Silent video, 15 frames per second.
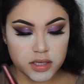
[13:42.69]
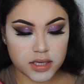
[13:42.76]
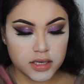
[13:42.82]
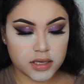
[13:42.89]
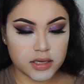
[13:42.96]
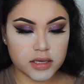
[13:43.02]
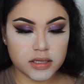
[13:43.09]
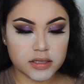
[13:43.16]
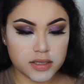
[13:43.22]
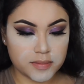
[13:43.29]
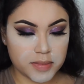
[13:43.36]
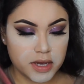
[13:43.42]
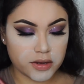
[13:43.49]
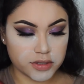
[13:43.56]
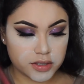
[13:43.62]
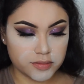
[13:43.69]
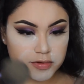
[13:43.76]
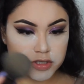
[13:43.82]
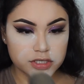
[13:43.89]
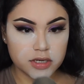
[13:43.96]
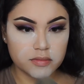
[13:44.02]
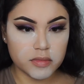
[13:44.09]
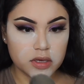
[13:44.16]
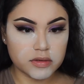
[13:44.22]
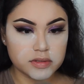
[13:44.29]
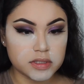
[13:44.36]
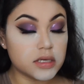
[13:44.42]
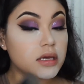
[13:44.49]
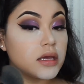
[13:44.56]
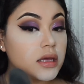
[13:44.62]
And the powder brush I'm
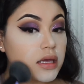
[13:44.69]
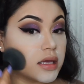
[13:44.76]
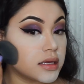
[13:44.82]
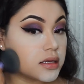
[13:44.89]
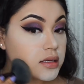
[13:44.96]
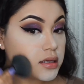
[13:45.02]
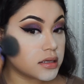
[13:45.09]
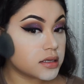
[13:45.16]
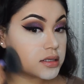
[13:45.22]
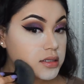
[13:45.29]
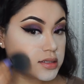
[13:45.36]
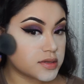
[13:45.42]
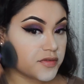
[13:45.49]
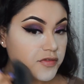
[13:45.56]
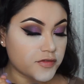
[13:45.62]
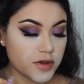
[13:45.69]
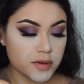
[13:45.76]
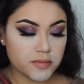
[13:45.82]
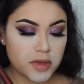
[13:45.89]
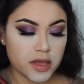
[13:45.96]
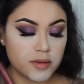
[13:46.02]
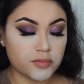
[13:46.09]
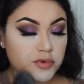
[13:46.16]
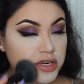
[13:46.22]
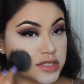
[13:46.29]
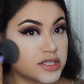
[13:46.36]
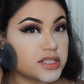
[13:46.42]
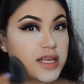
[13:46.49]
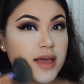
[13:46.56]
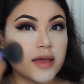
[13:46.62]
using is from a brush
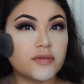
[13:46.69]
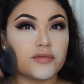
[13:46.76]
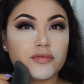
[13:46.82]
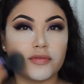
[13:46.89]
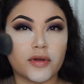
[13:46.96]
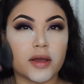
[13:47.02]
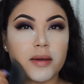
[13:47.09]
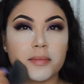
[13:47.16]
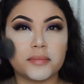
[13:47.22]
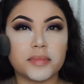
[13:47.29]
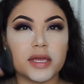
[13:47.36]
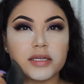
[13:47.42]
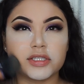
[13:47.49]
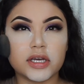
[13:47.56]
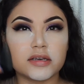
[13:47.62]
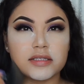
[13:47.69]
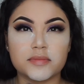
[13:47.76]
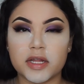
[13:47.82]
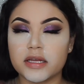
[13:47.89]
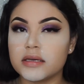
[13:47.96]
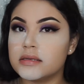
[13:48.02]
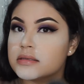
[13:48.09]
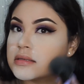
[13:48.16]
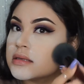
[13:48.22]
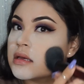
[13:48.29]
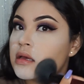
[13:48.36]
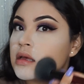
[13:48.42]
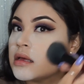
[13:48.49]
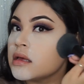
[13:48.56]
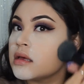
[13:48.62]
set from BH Cosmetics,
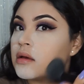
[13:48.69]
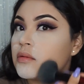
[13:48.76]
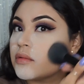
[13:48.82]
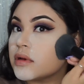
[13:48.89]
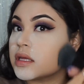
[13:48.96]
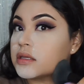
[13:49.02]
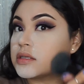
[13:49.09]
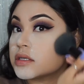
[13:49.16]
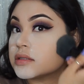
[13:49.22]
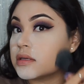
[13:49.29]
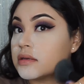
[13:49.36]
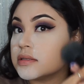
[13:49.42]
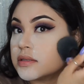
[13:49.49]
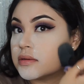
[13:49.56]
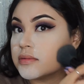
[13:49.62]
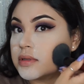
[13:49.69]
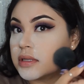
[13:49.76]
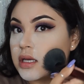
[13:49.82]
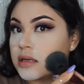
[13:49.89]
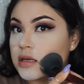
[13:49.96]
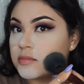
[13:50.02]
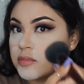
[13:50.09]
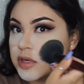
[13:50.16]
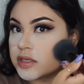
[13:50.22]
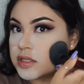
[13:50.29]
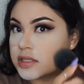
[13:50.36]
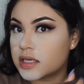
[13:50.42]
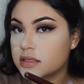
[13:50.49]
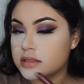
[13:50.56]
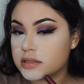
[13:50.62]
which is also a really good brush
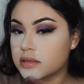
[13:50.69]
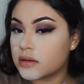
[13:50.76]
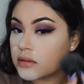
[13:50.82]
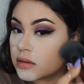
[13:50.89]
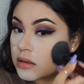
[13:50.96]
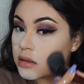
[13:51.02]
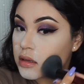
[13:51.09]
set. So